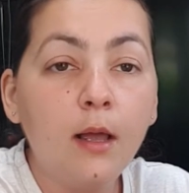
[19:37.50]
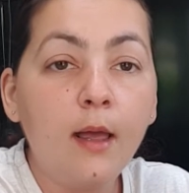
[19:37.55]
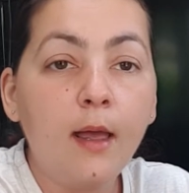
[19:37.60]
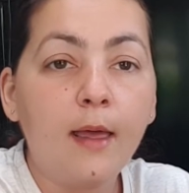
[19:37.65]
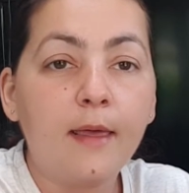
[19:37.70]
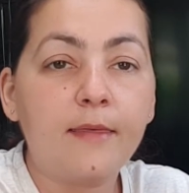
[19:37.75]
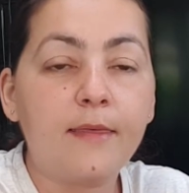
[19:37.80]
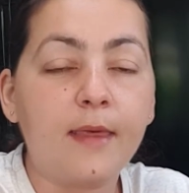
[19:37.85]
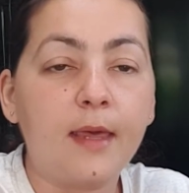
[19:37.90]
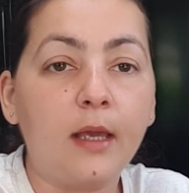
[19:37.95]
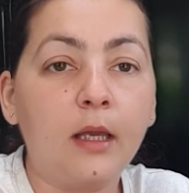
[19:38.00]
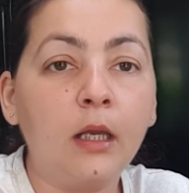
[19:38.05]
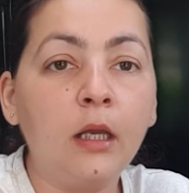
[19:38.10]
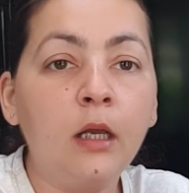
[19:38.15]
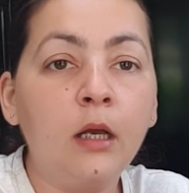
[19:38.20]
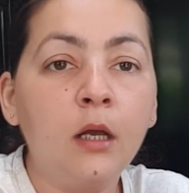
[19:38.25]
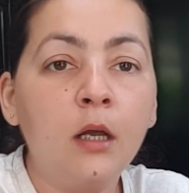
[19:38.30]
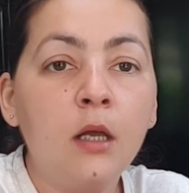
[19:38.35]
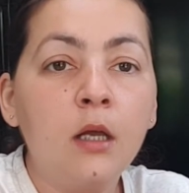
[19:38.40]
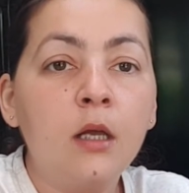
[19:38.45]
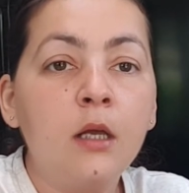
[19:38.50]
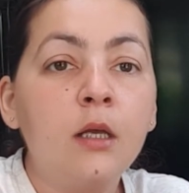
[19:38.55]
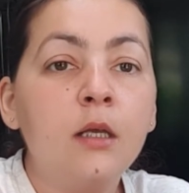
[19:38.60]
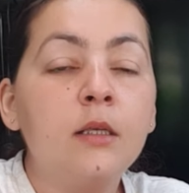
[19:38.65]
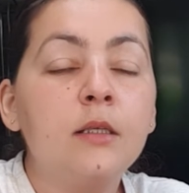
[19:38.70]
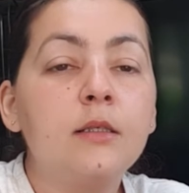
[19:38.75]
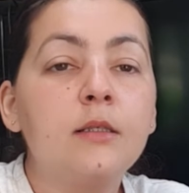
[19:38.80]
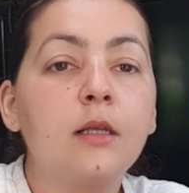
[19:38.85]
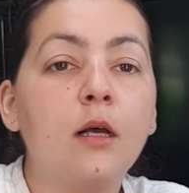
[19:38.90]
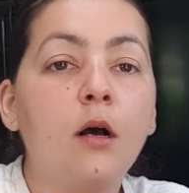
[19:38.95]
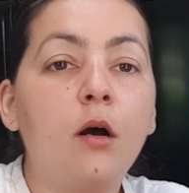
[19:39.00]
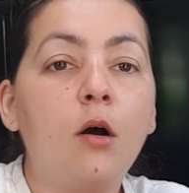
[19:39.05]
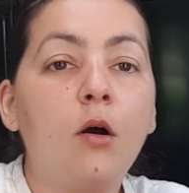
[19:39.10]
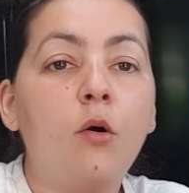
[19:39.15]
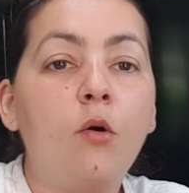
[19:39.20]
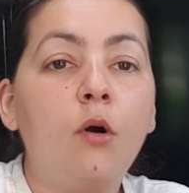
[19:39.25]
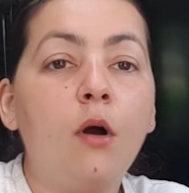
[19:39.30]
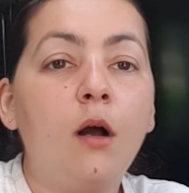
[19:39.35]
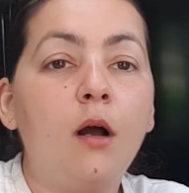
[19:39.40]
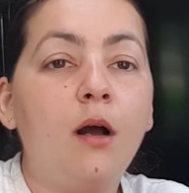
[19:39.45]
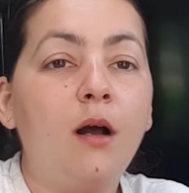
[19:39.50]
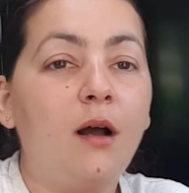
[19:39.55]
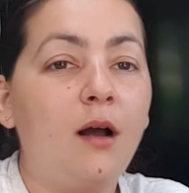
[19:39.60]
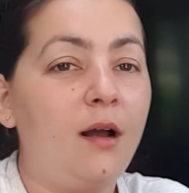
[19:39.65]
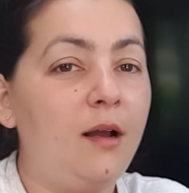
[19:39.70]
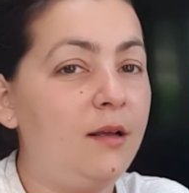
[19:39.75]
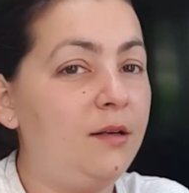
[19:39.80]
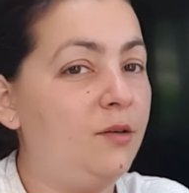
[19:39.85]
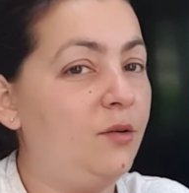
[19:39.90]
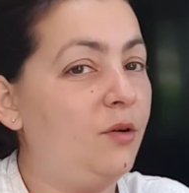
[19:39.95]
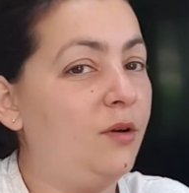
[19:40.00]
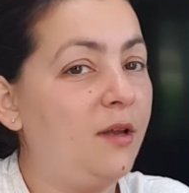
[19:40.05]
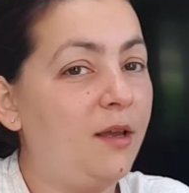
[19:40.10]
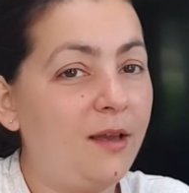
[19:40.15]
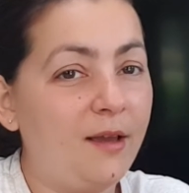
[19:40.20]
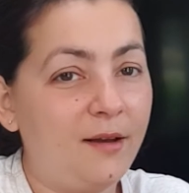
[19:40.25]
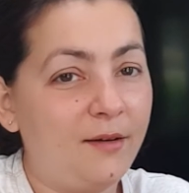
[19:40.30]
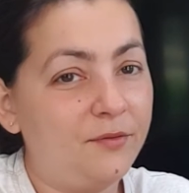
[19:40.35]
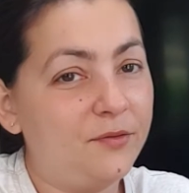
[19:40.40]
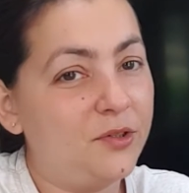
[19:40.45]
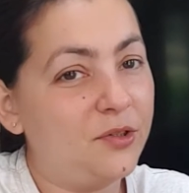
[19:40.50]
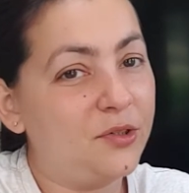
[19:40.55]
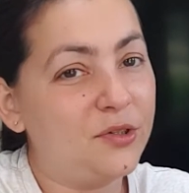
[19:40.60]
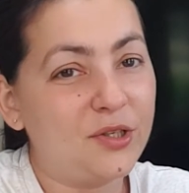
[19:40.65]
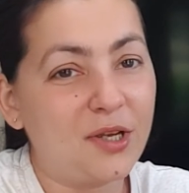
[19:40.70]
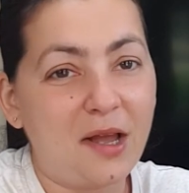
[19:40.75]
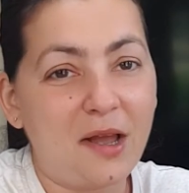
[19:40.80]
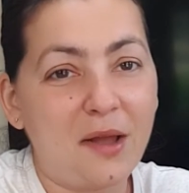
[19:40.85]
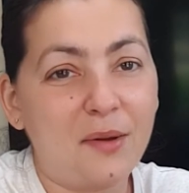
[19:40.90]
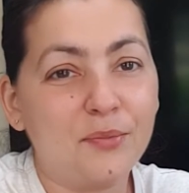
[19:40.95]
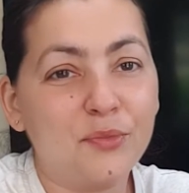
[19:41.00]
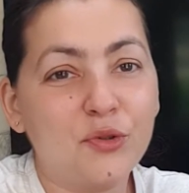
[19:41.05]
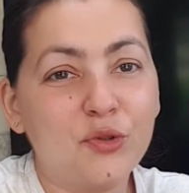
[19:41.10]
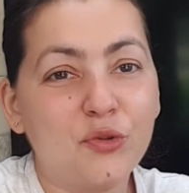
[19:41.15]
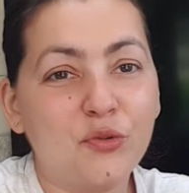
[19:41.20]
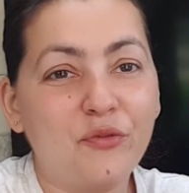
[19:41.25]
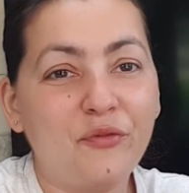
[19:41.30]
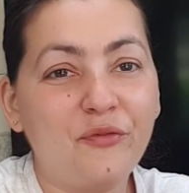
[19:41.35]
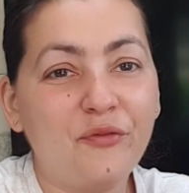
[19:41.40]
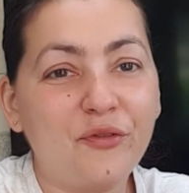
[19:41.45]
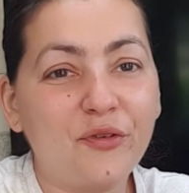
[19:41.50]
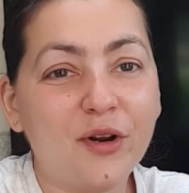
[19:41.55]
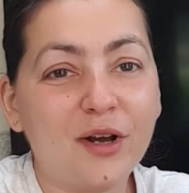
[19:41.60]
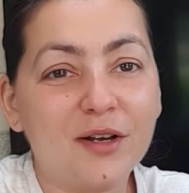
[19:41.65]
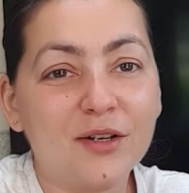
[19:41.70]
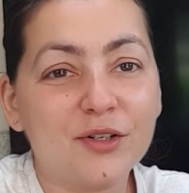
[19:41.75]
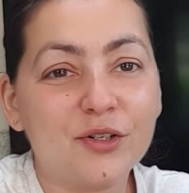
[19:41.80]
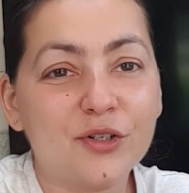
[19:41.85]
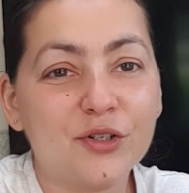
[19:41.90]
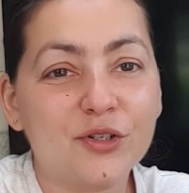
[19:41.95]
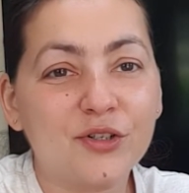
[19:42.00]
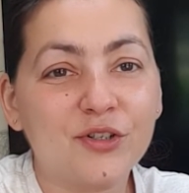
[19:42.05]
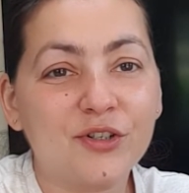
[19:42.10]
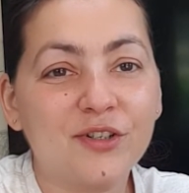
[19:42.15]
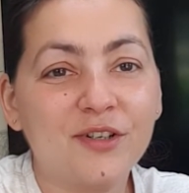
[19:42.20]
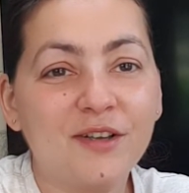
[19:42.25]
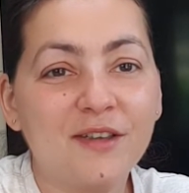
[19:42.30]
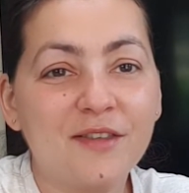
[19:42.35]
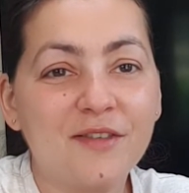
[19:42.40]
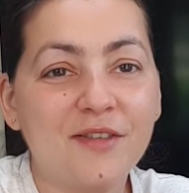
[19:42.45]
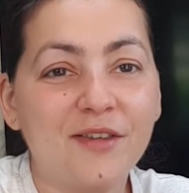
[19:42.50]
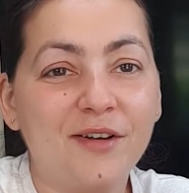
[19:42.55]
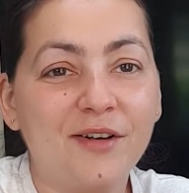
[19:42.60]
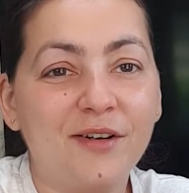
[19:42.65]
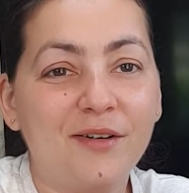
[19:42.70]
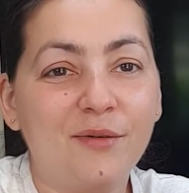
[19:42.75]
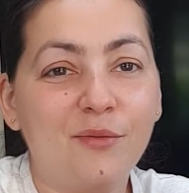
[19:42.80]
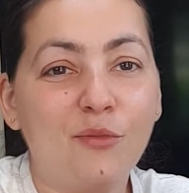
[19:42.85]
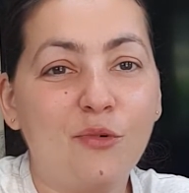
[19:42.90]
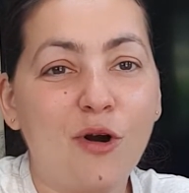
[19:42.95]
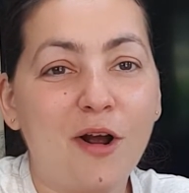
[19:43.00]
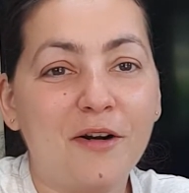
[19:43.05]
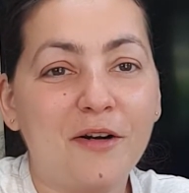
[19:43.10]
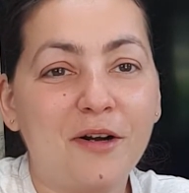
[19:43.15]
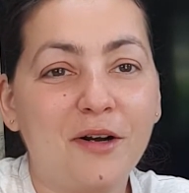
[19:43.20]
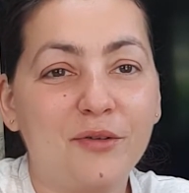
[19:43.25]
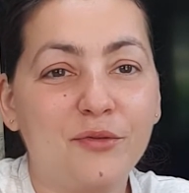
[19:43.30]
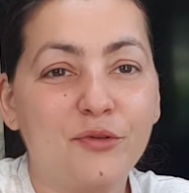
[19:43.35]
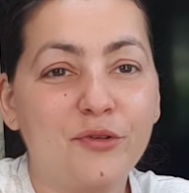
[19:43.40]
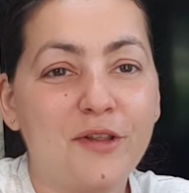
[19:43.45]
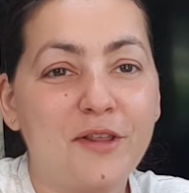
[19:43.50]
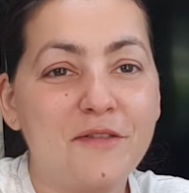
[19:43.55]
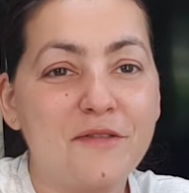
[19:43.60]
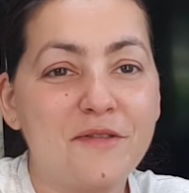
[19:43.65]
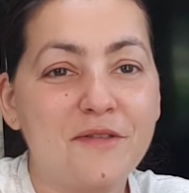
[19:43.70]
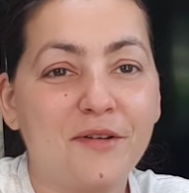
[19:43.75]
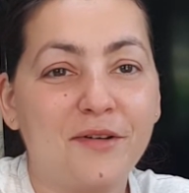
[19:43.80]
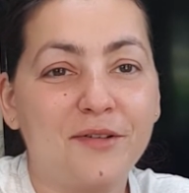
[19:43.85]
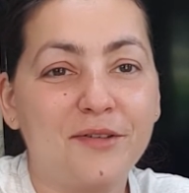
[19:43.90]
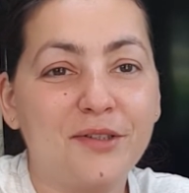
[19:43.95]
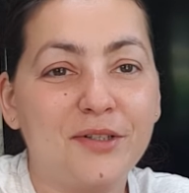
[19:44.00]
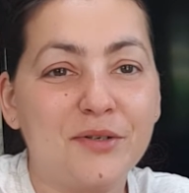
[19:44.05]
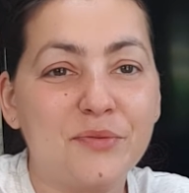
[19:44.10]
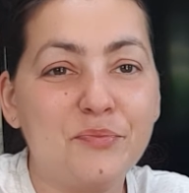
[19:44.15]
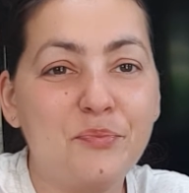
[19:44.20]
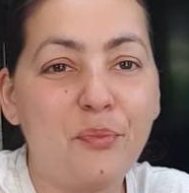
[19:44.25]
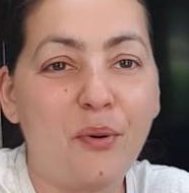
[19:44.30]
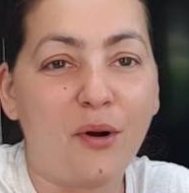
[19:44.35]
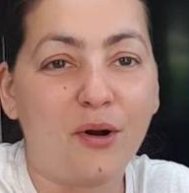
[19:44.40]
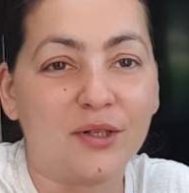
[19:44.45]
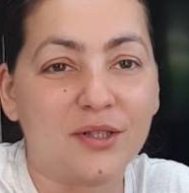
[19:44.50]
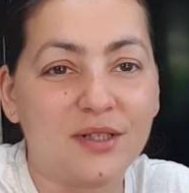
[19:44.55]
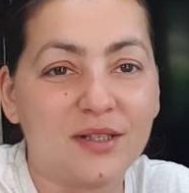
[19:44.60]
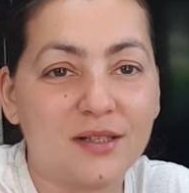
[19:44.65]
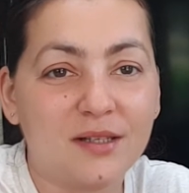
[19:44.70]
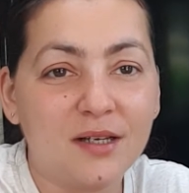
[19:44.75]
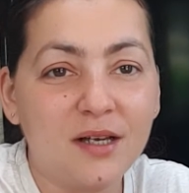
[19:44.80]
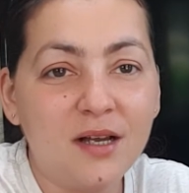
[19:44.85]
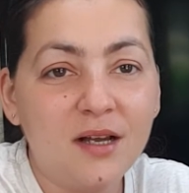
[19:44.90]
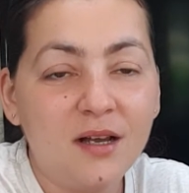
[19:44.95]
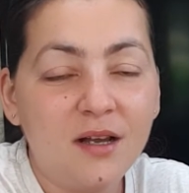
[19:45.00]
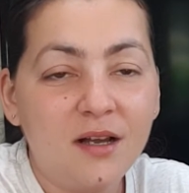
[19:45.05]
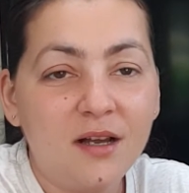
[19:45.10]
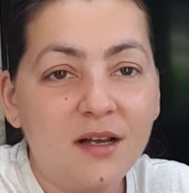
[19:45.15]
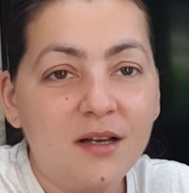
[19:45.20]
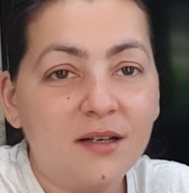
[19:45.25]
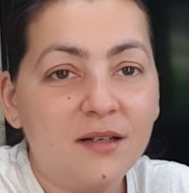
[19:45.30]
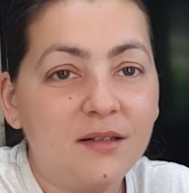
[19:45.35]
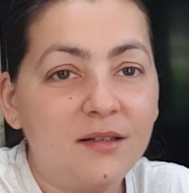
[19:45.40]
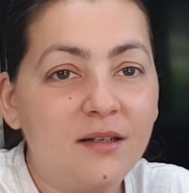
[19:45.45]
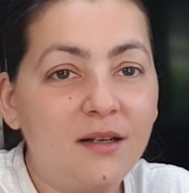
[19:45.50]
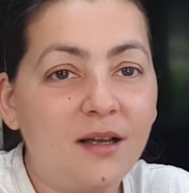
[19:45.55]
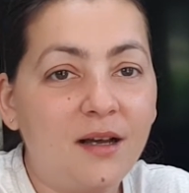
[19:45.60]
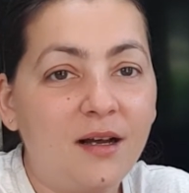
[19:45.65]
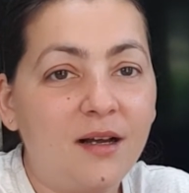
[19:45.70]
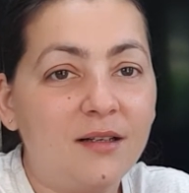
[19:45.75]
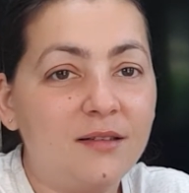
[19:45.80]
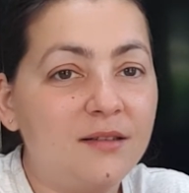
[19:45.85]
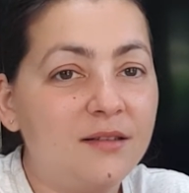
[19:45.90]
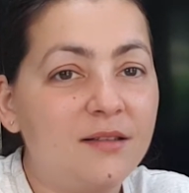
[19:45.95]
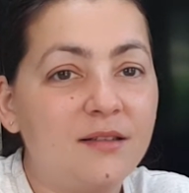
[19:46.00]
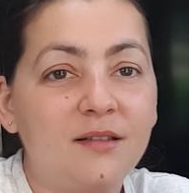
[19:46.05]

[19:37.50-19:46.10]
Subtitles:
I think. So I don't have the time to flush the 113 pots. Not